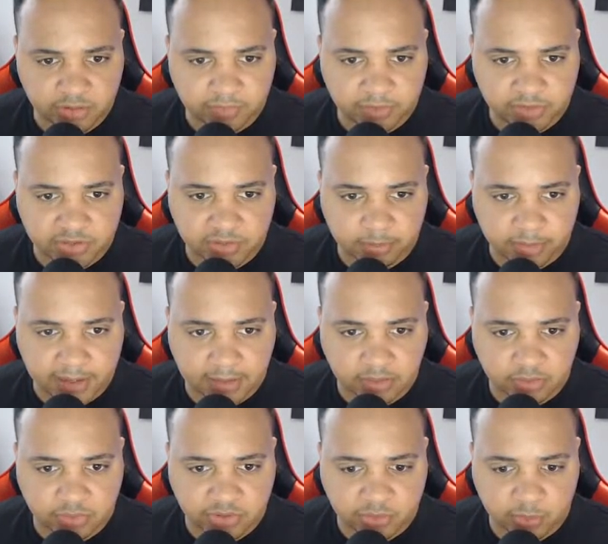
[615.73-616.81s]
there's some bad
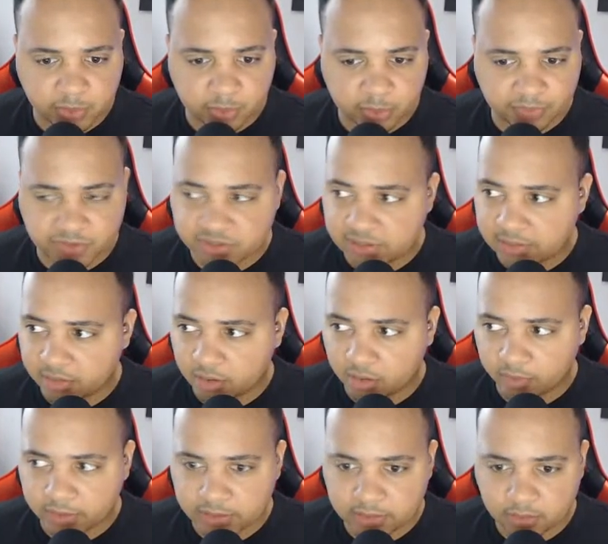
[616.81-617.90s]
news, we would have seen it
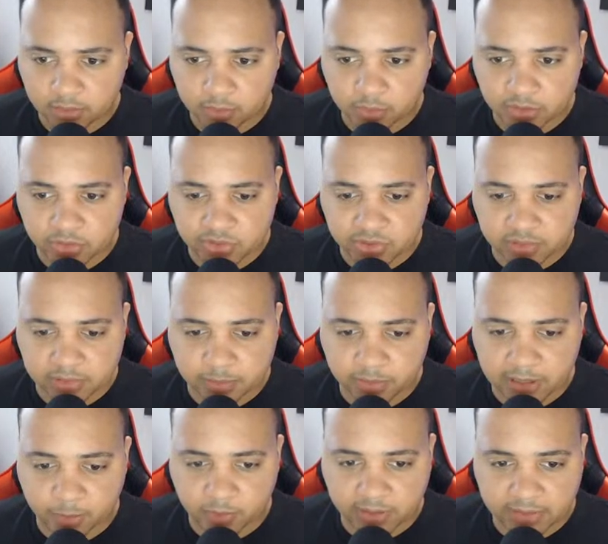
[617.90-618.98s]
already. It would usually
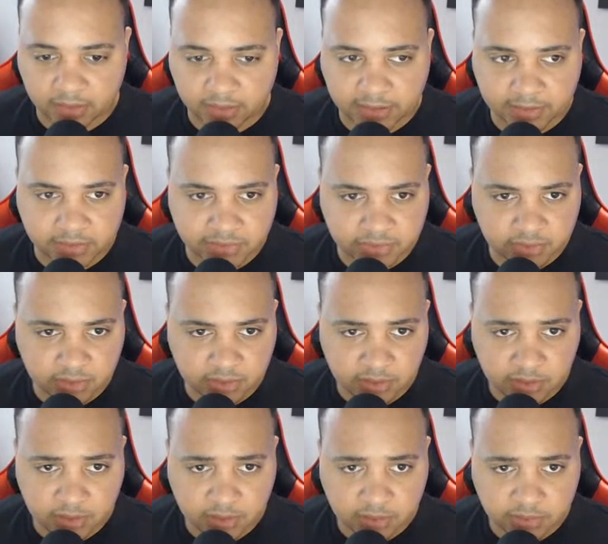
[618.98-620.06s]
pop right out at us.
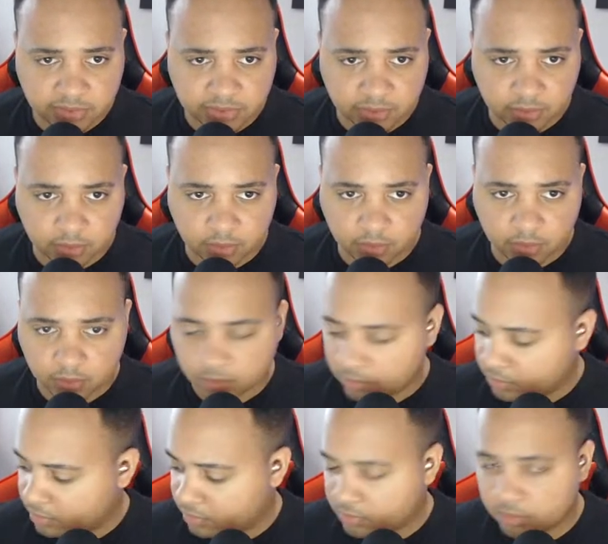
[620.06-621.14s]
So
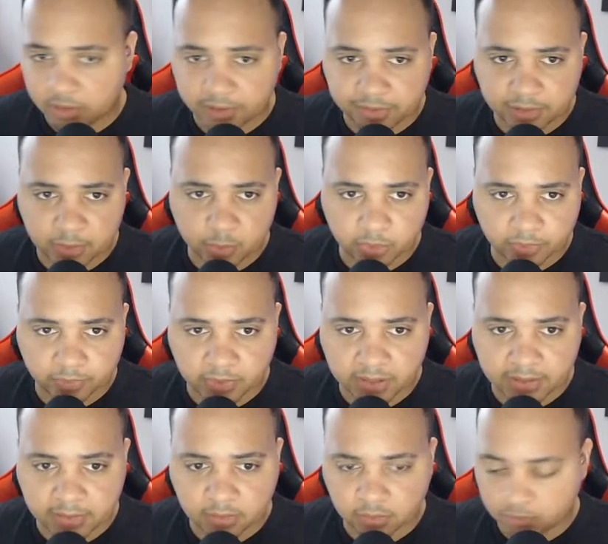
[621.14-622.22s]
I think we're fine.